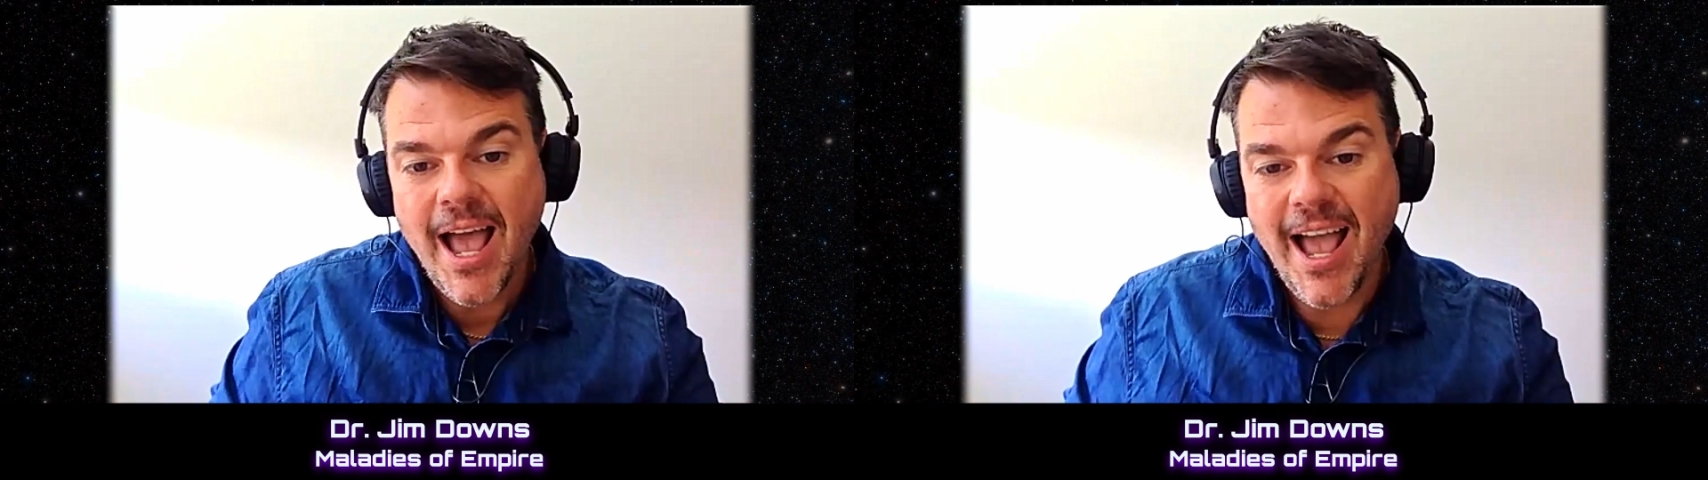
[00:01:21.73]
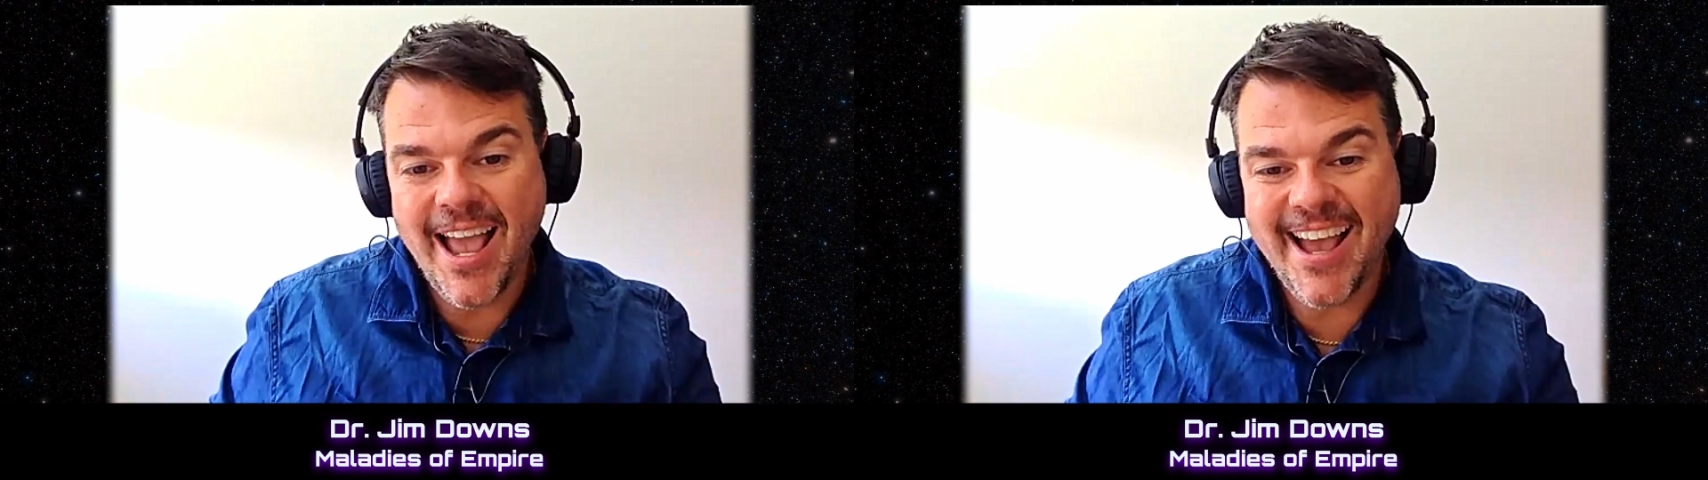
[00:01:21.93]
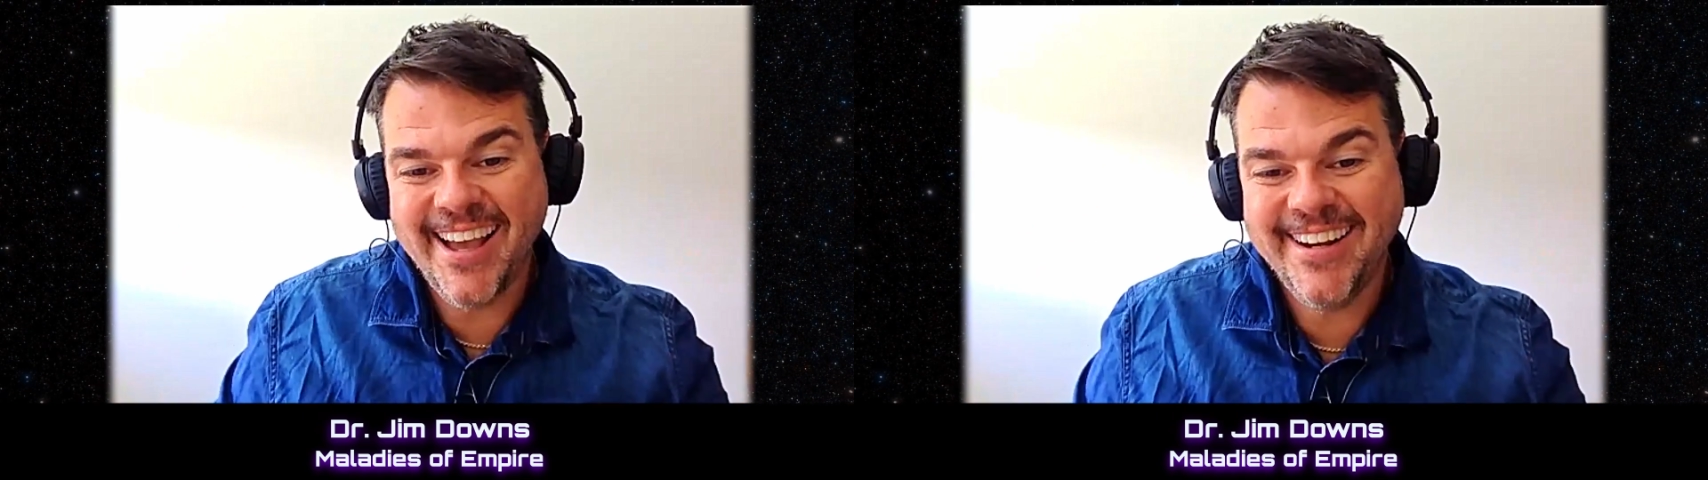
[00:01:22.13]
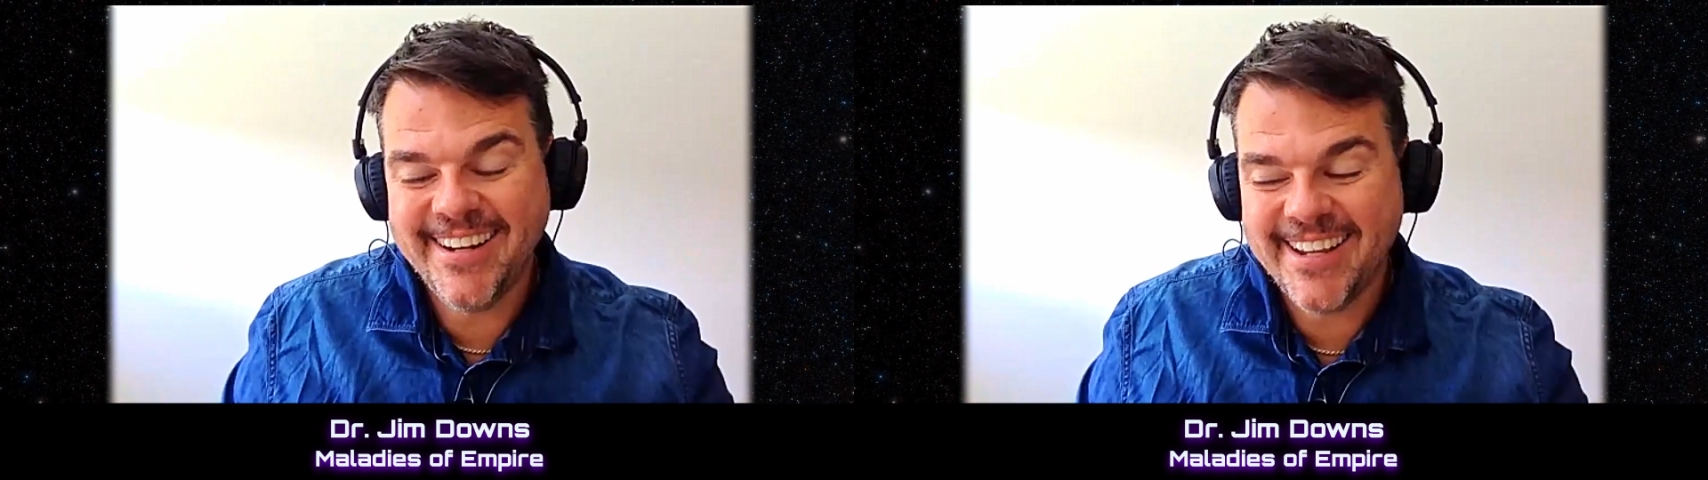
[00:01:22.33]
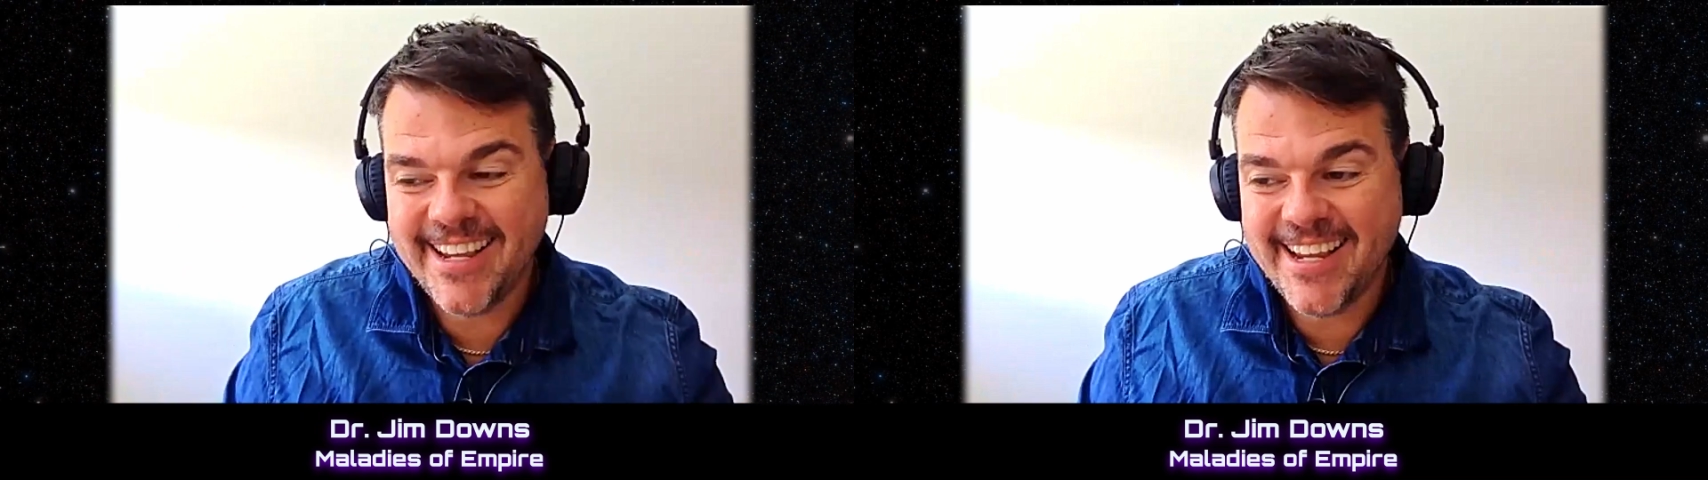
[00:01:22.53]
And
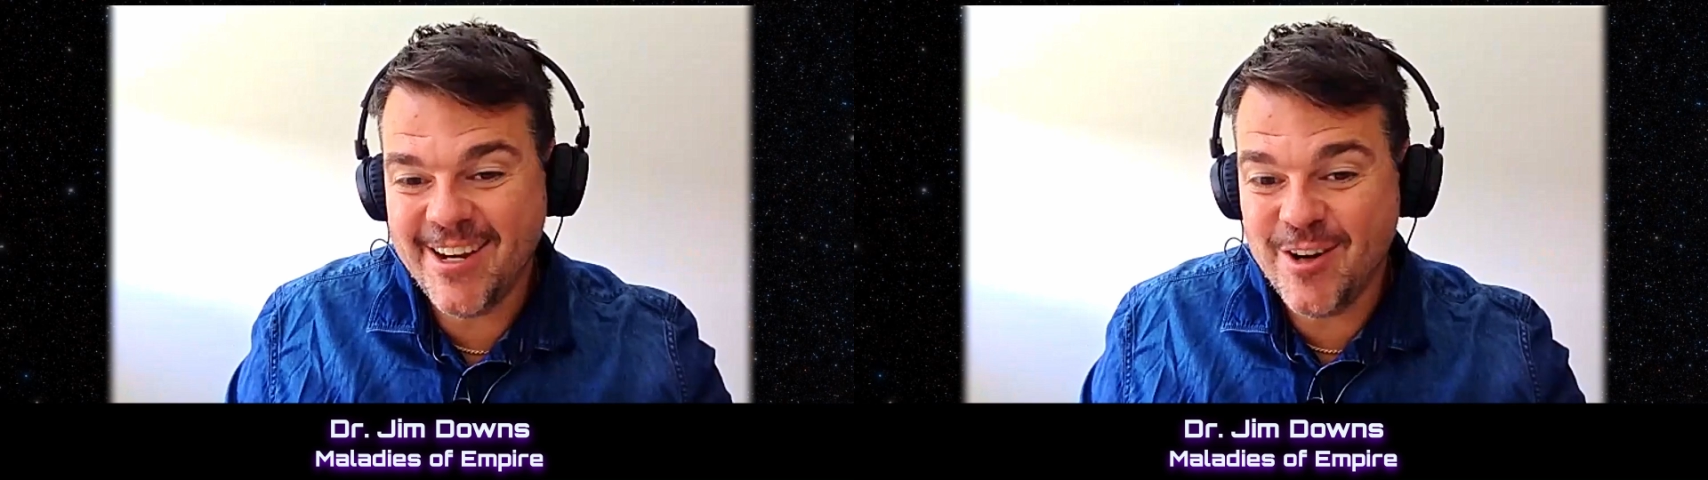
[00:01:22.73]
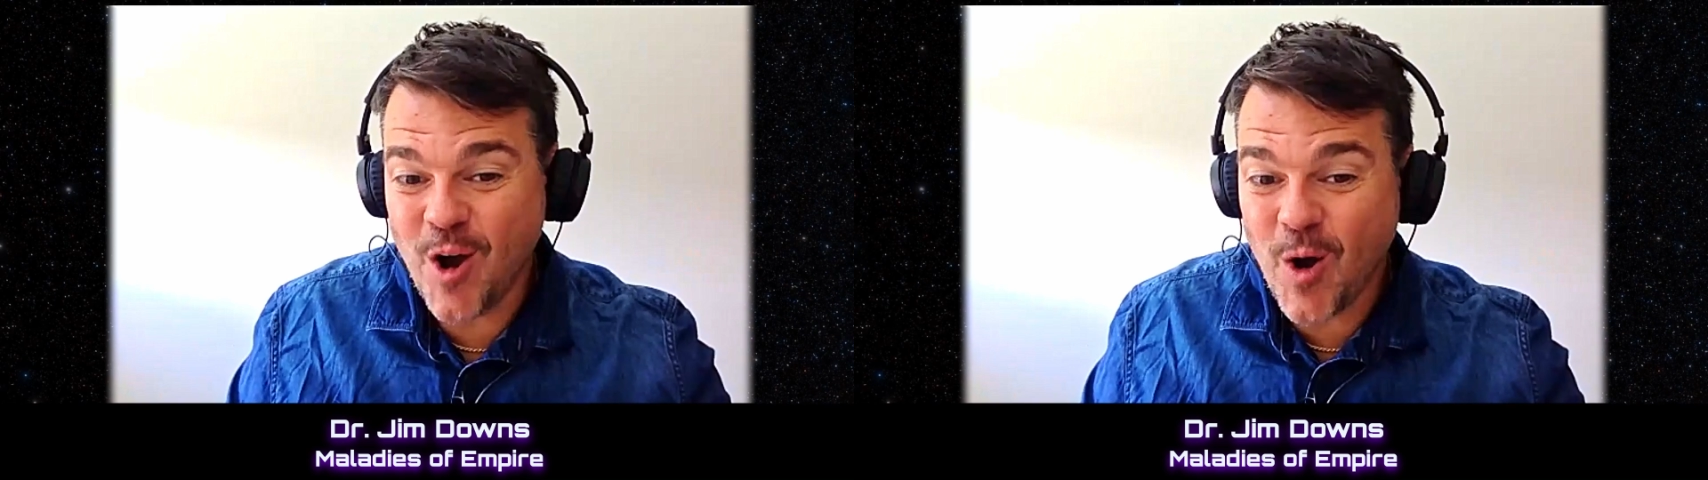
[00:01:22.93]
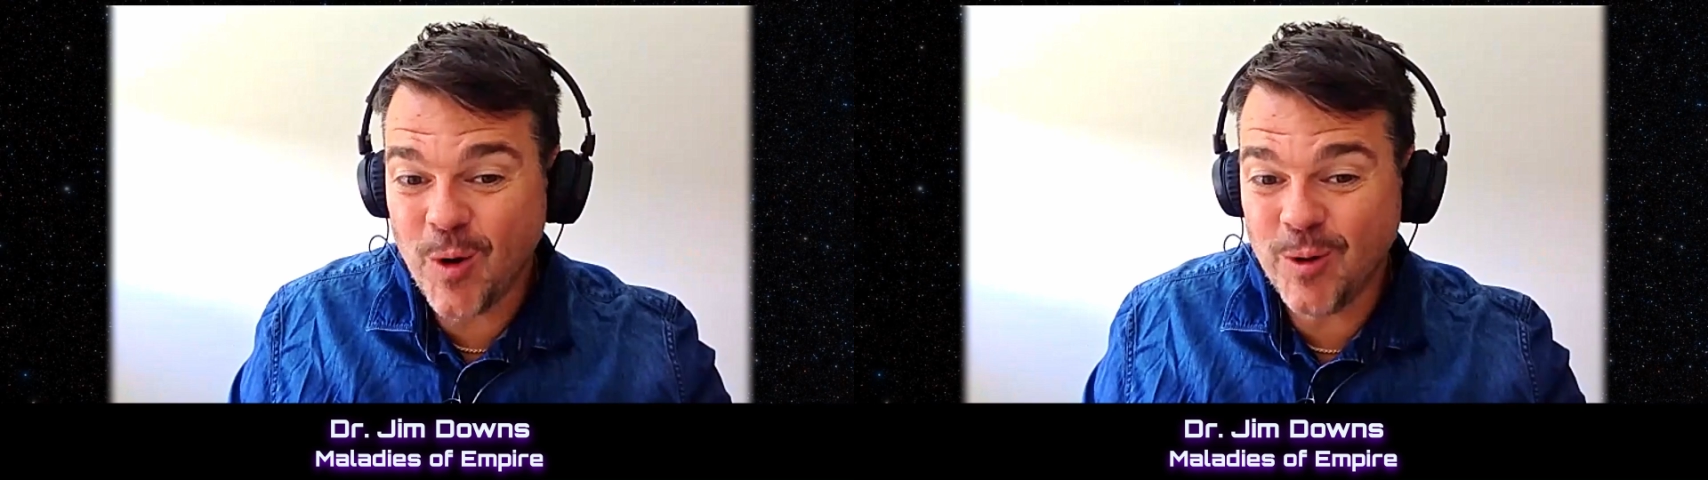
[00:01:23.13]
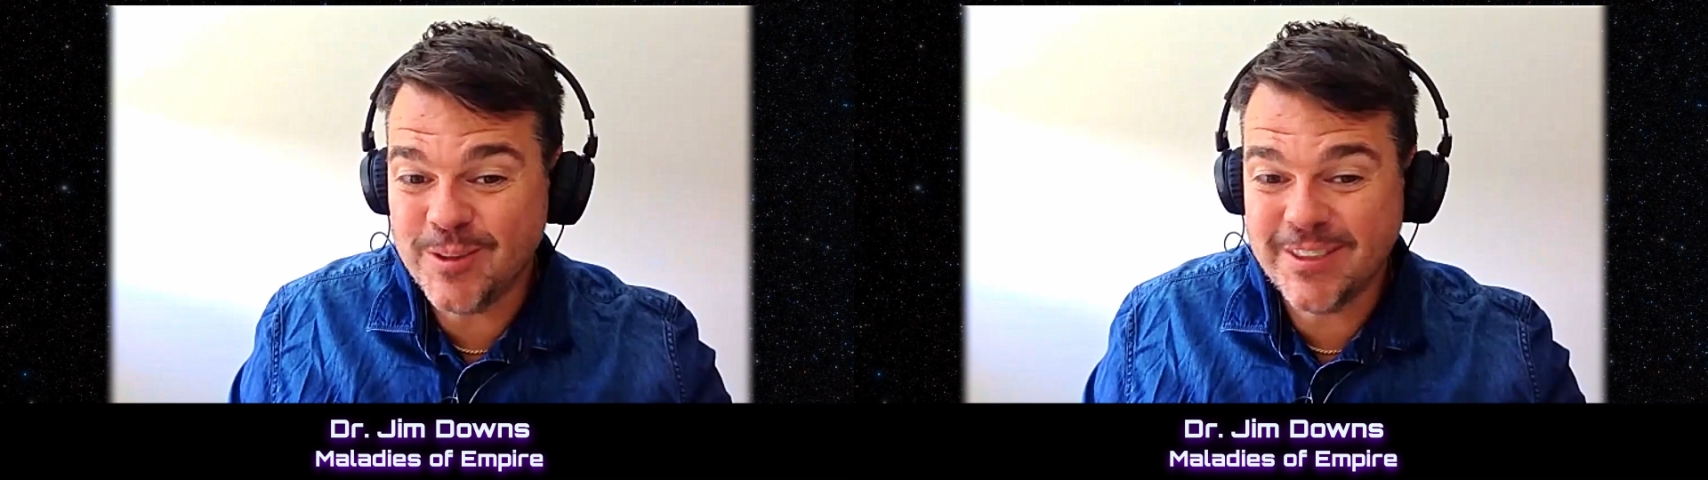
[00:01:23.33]
he knows